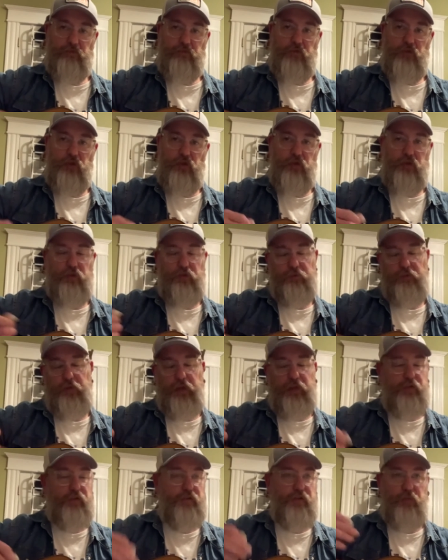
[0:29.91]
Or
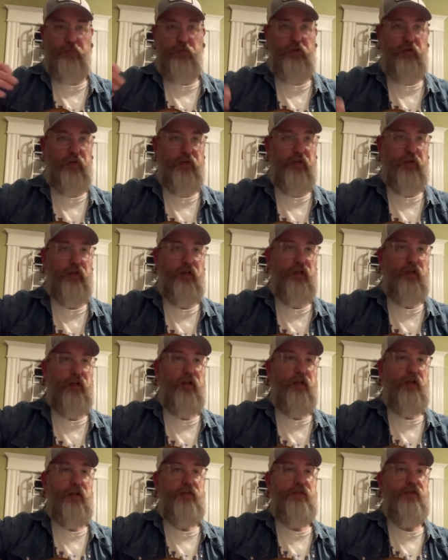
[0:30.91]
somewhere around there.
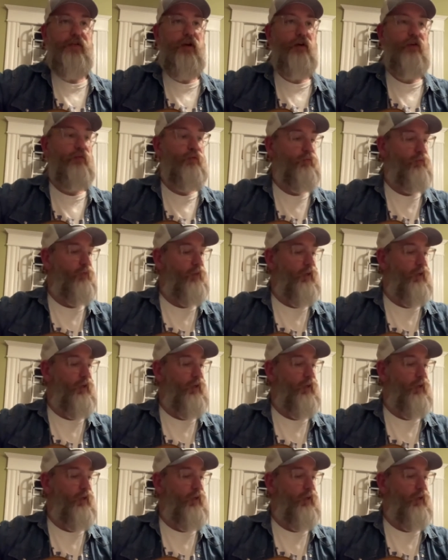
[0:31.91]
So,